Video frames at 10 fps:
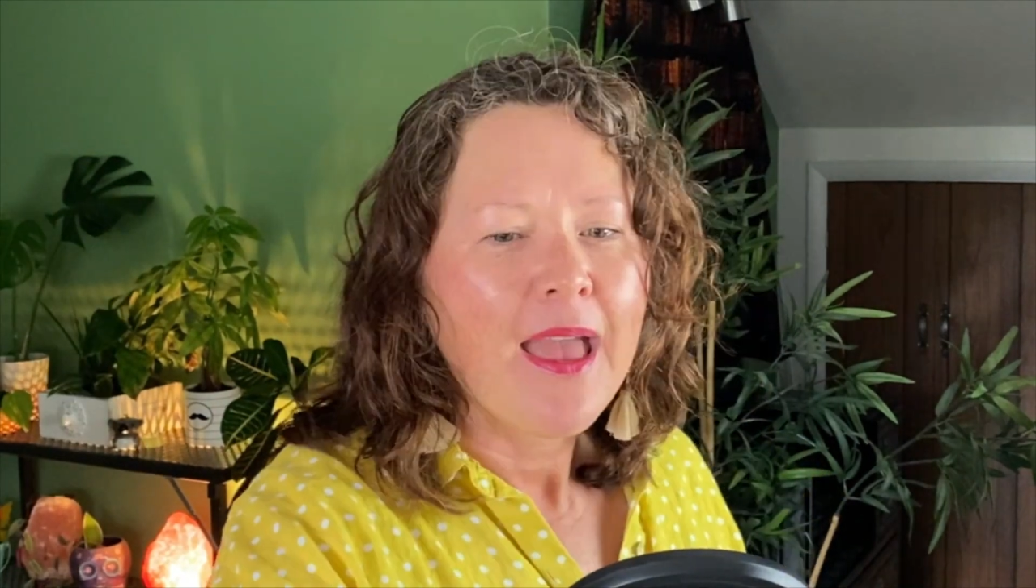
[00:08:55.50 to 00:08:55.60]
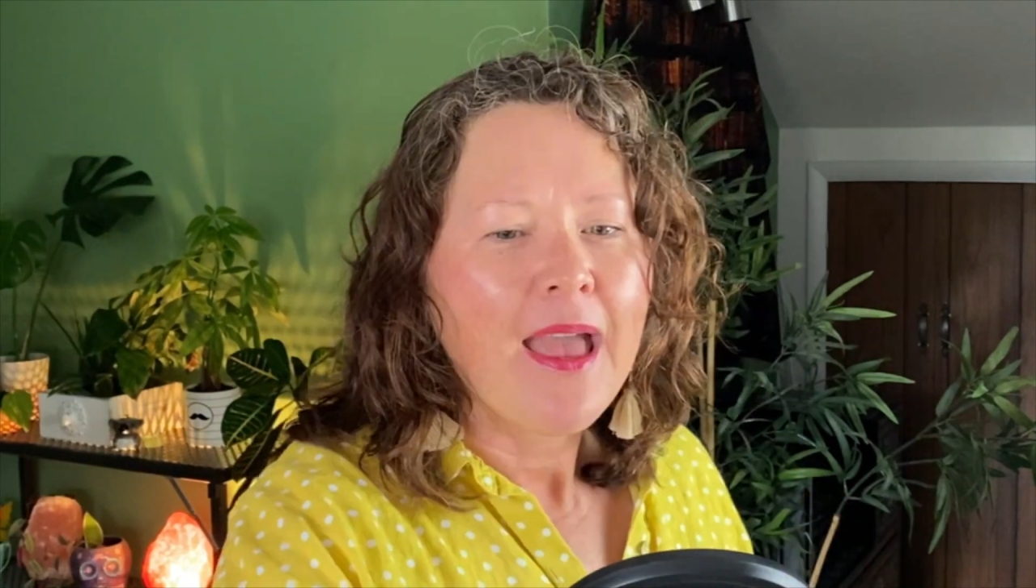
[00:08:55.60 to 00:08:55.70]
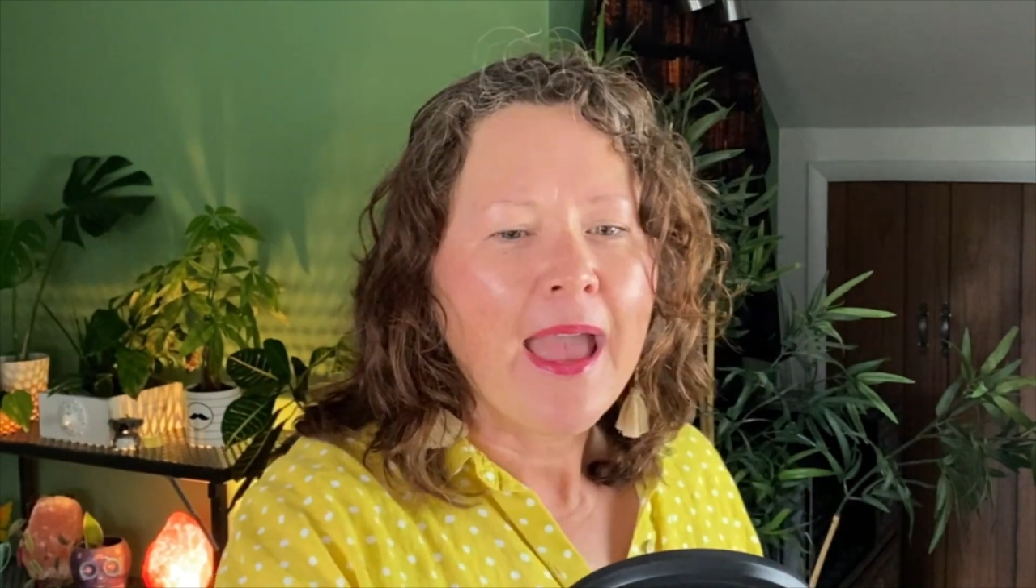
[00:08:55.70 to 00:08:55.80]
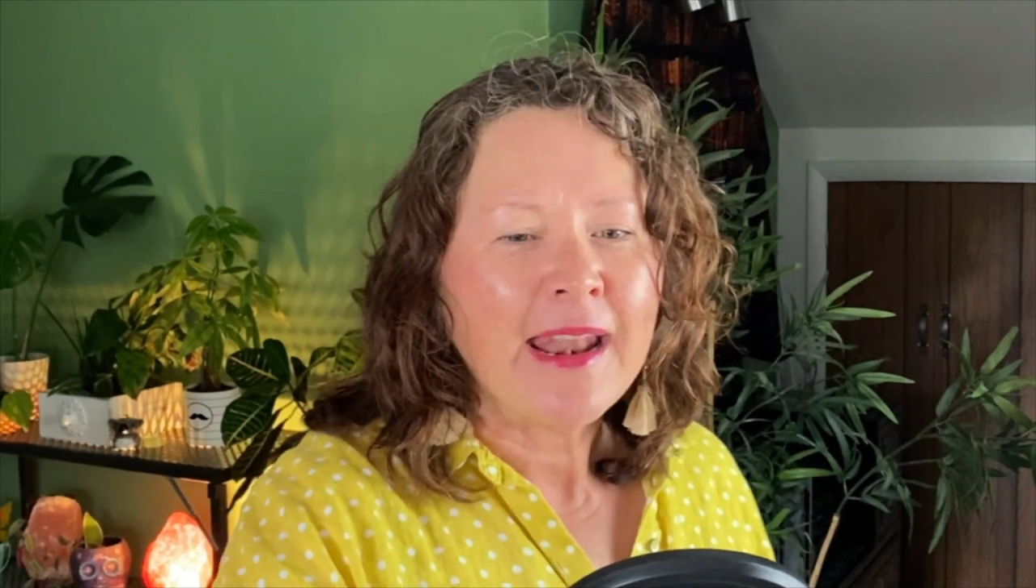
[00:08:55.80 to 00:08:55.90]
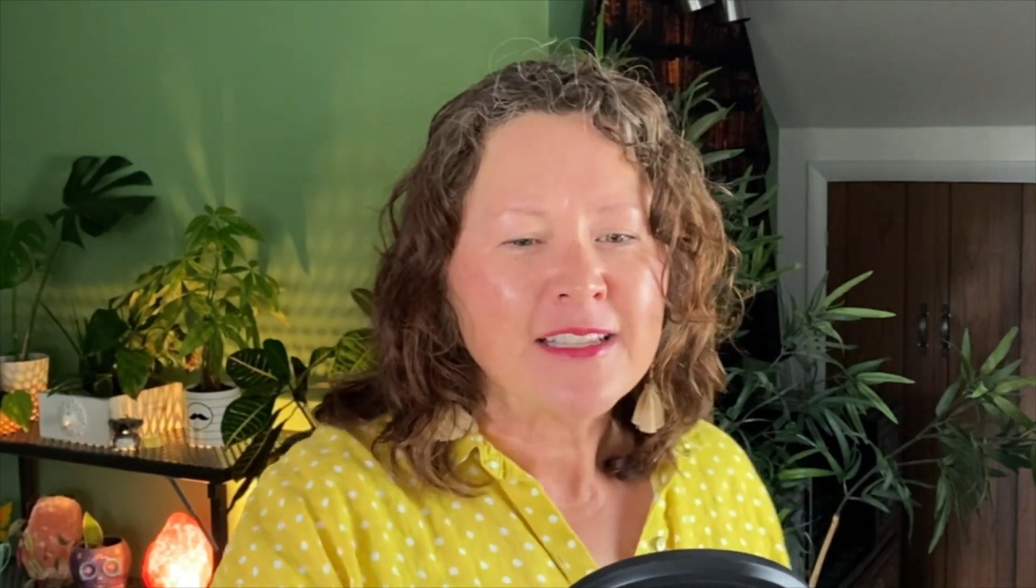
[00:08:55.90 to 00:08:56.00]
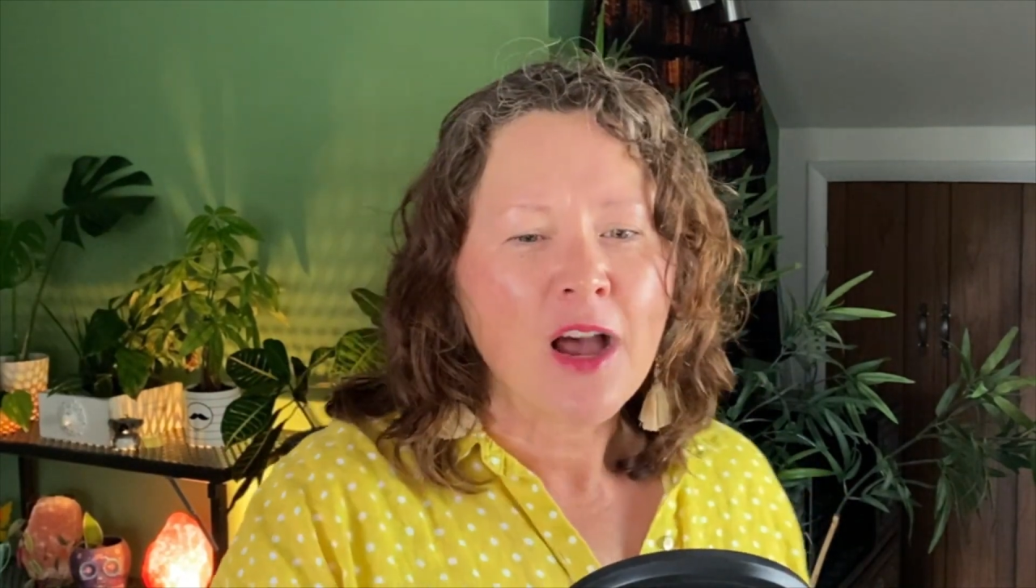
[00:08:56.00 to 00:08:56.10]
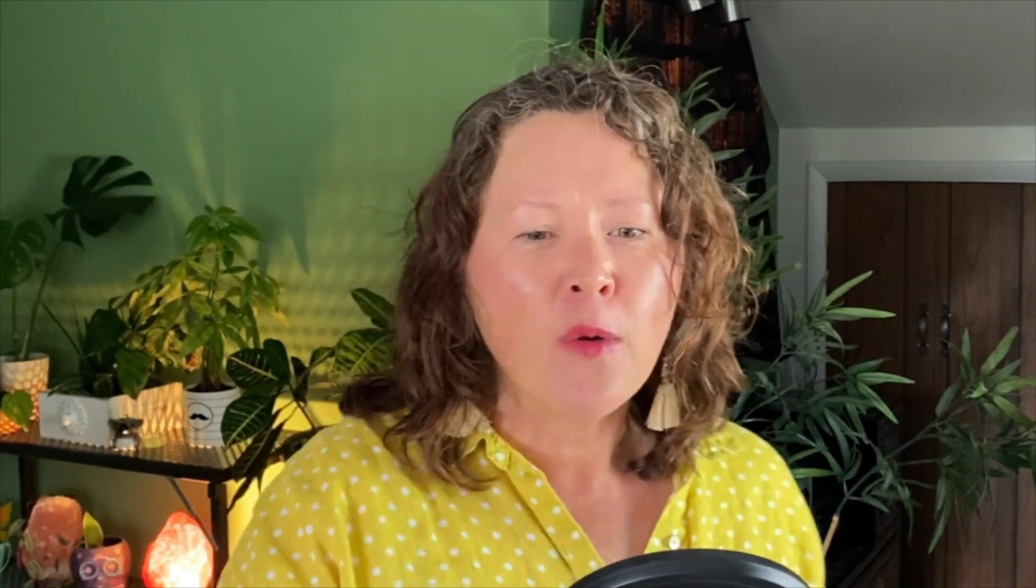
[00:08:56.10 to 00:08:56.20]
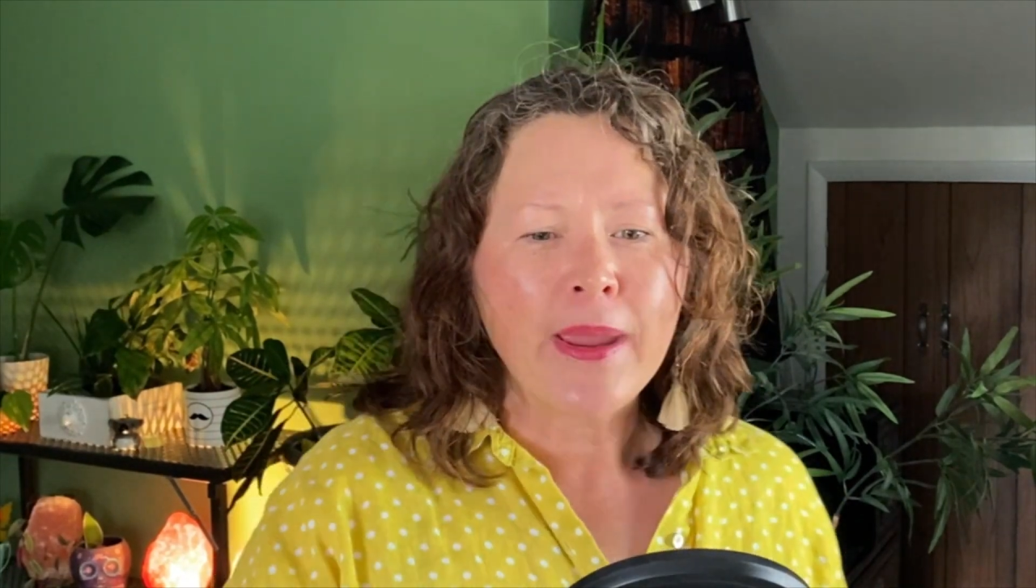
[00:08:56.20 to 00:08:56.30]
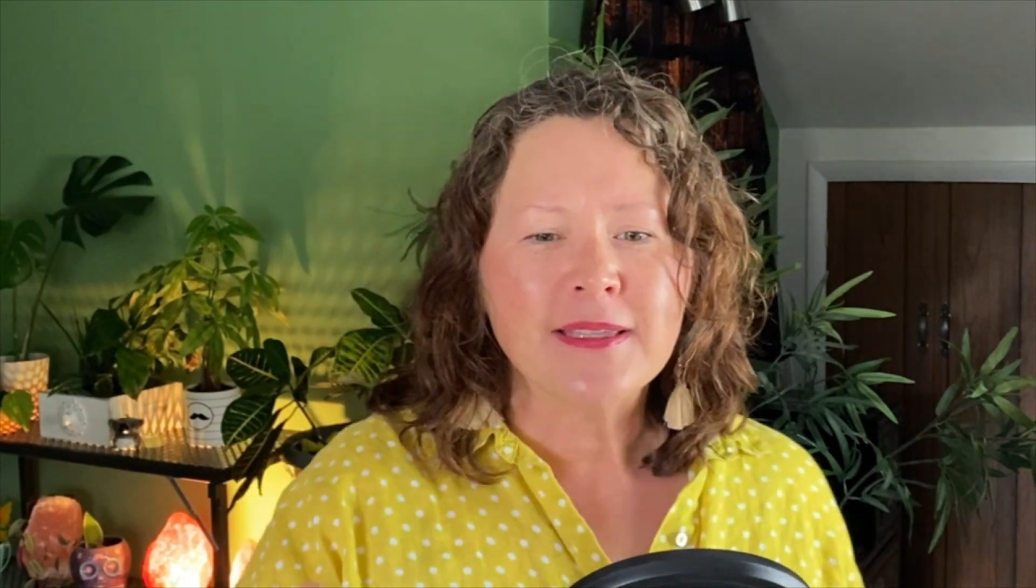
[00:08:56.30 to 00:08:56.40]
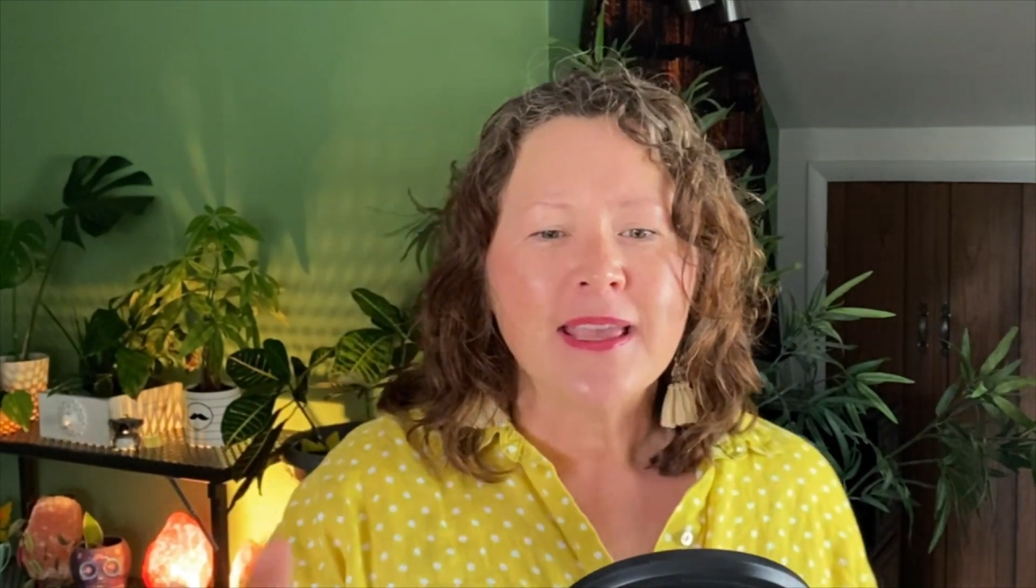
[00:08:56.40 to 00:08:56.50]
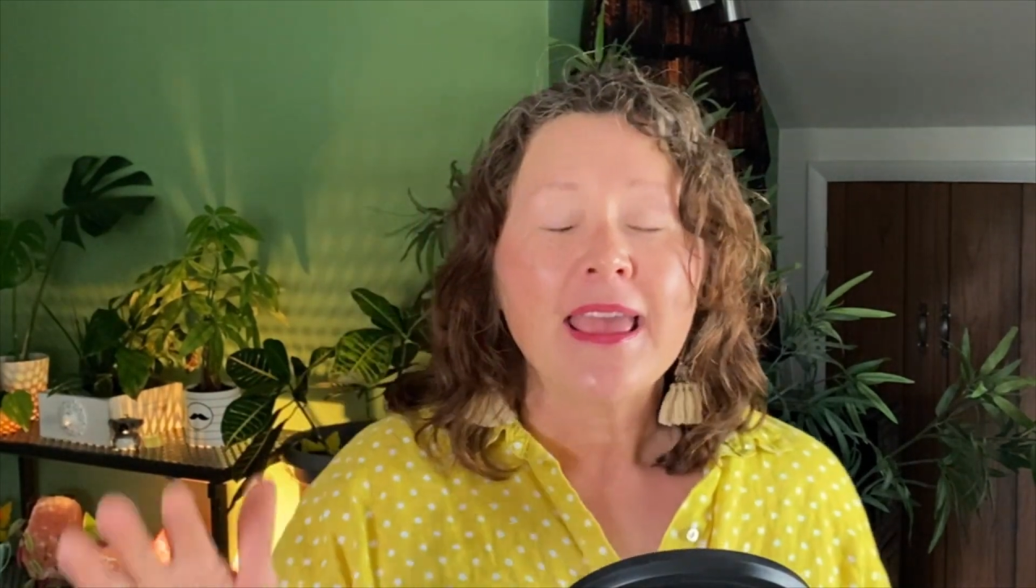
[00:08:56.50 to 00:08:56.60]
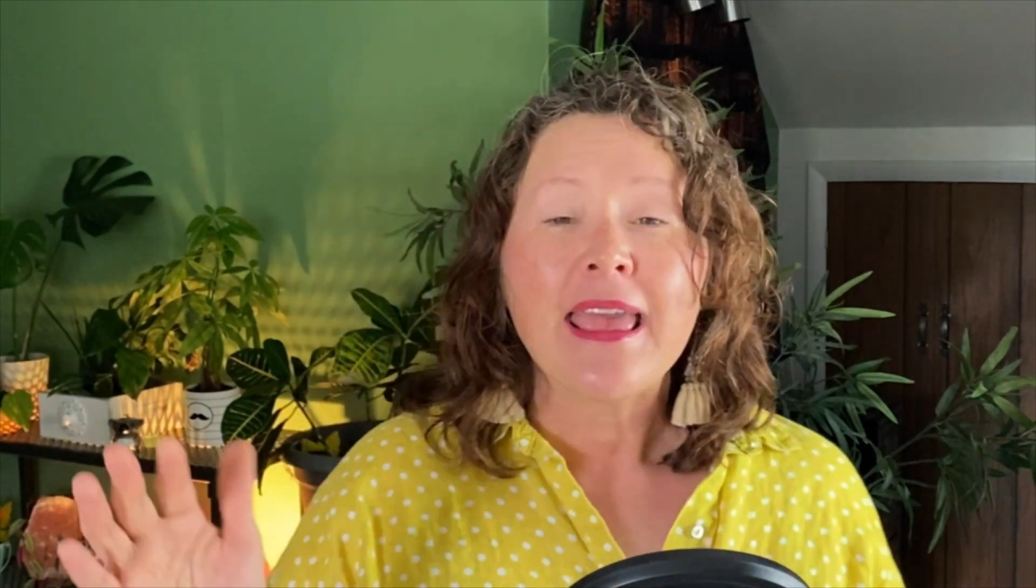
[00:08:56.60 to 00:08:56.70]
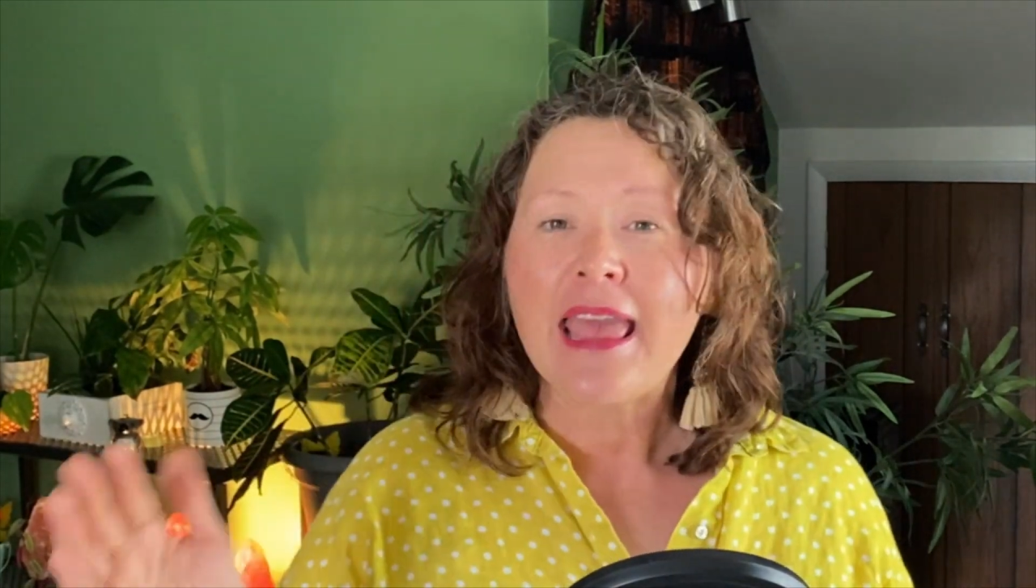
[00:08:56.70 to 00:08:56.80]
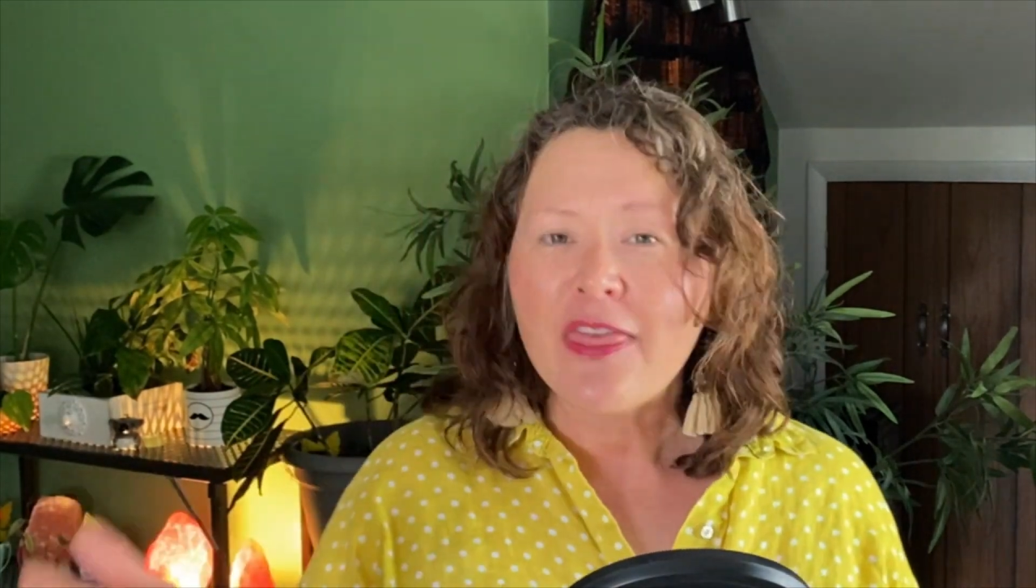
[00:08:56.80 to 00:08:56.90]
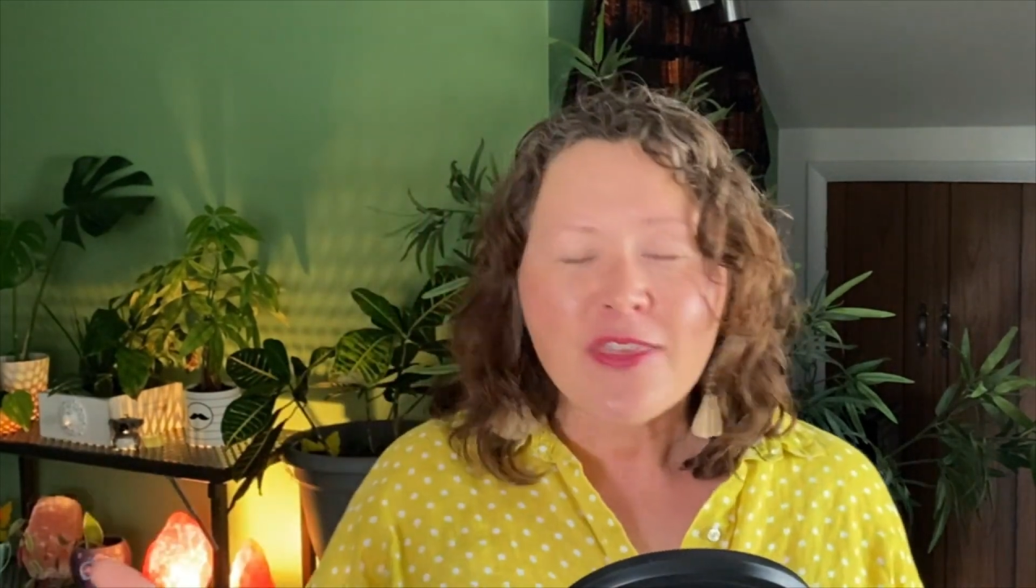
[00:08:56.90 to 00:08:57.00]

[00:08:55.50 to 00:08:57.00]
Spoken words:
And as always, hit